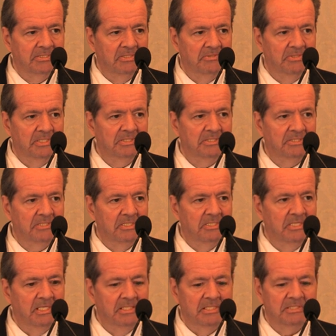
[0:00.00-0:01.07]
So this
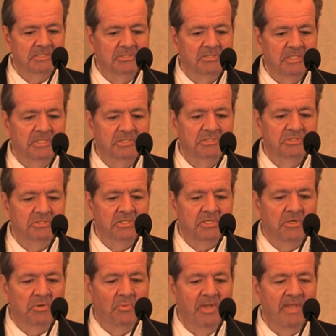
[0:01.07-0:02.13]
took
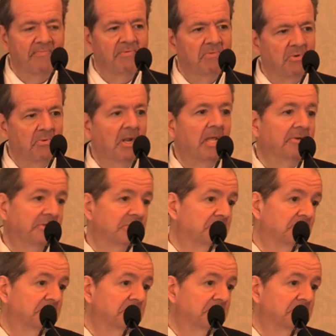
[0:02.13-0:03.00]
it away from neurologists,